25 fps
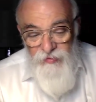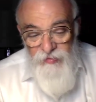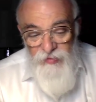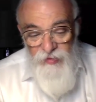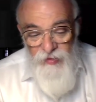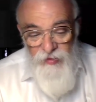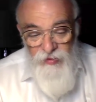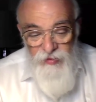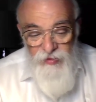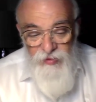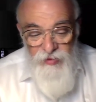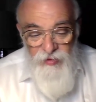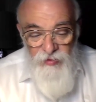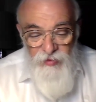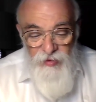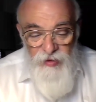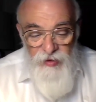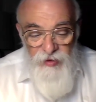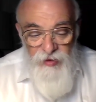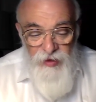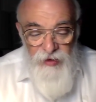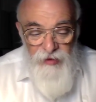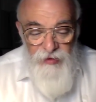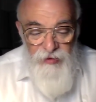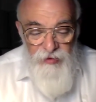also a
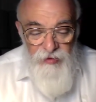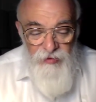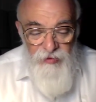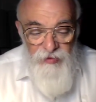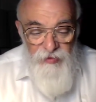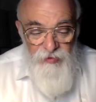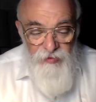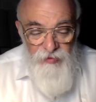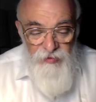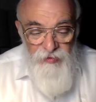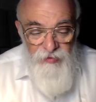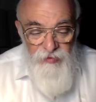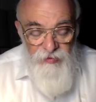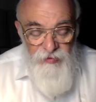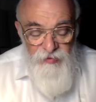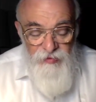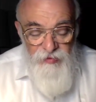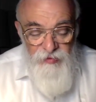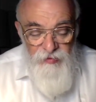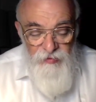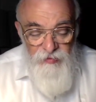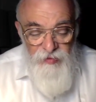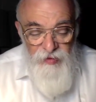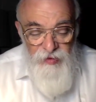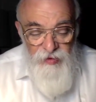letter,
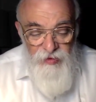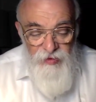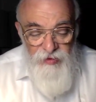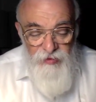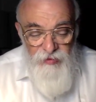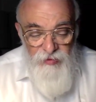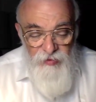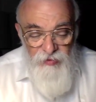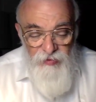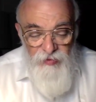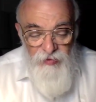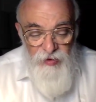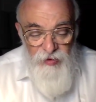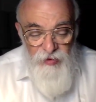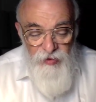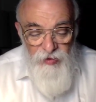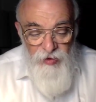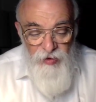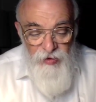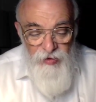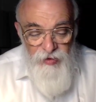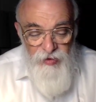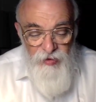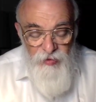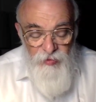it means to reveal,
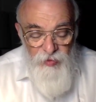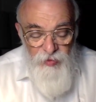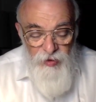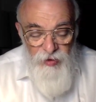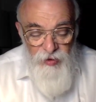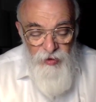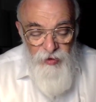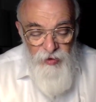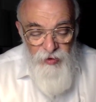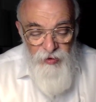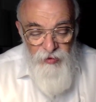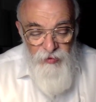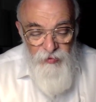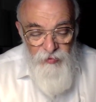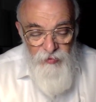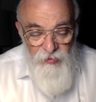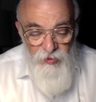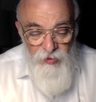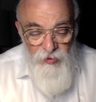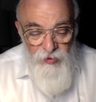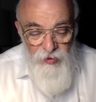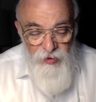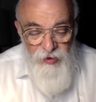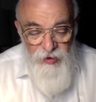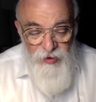Asabaika,
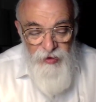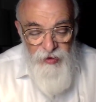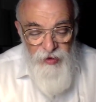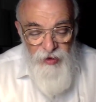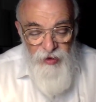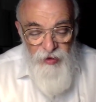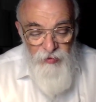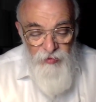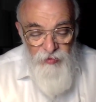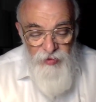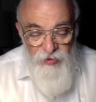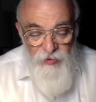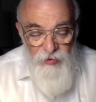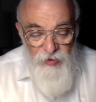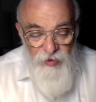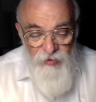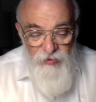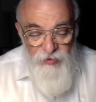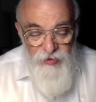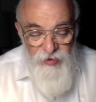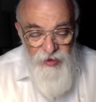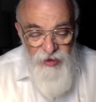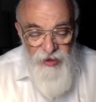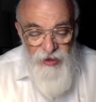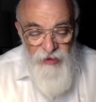morning has come. So we
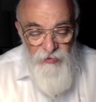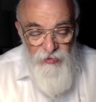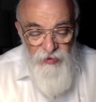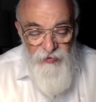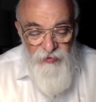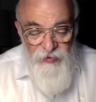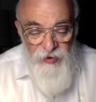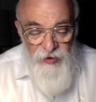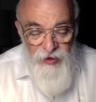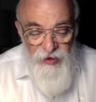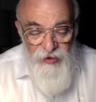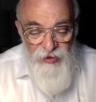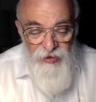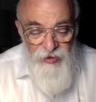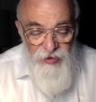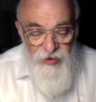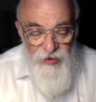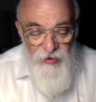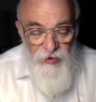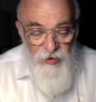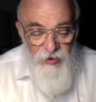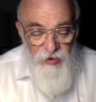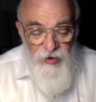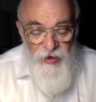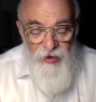don't see the revelations
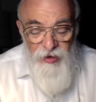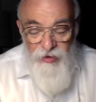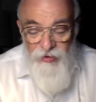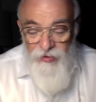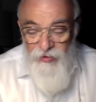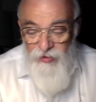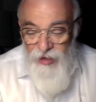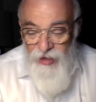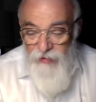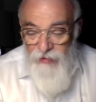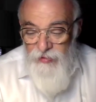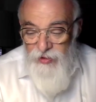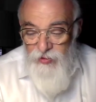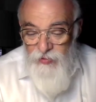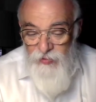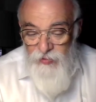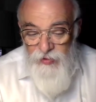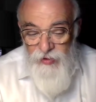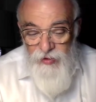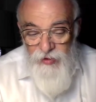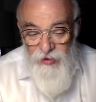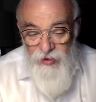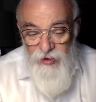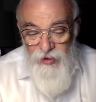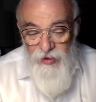later, you know, that which
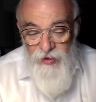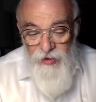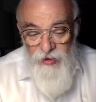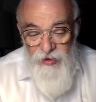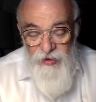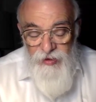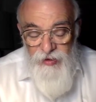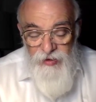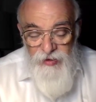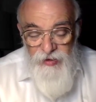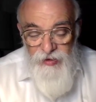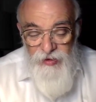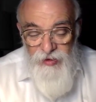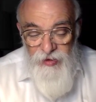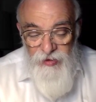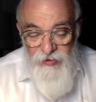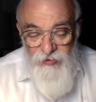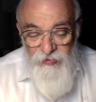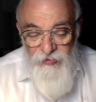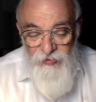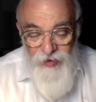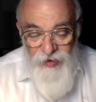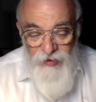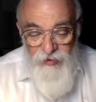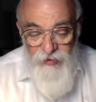we
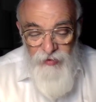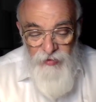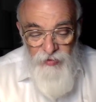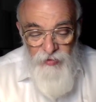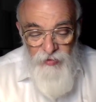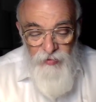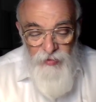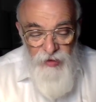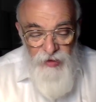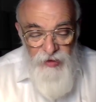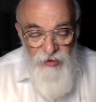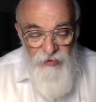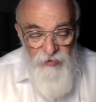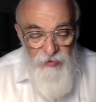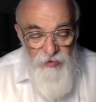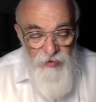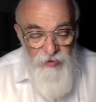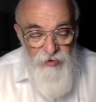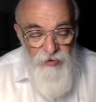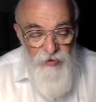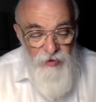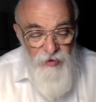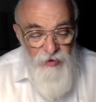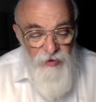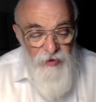effect through
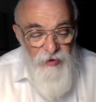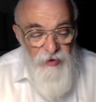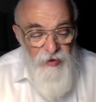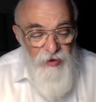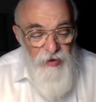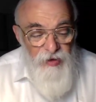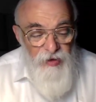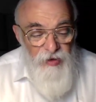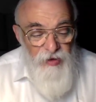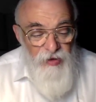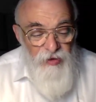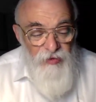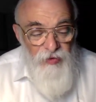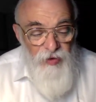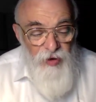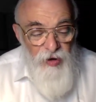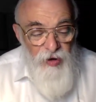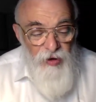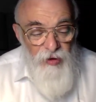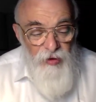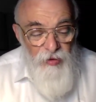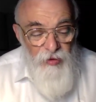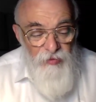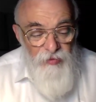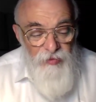mitzvahs.
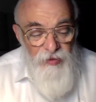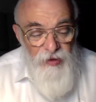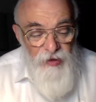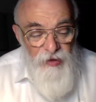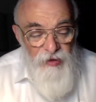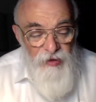And